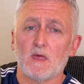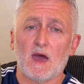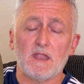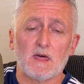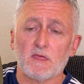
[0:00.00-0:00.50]

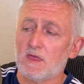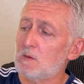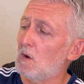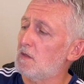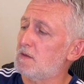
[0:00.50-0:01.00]
Another thing
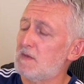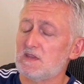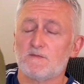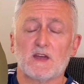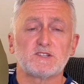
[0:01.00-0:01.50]
what the
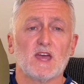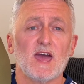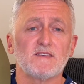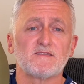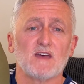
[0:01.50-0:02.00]
manufacturer
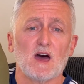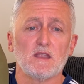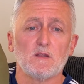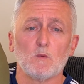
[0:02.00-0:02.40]
has done,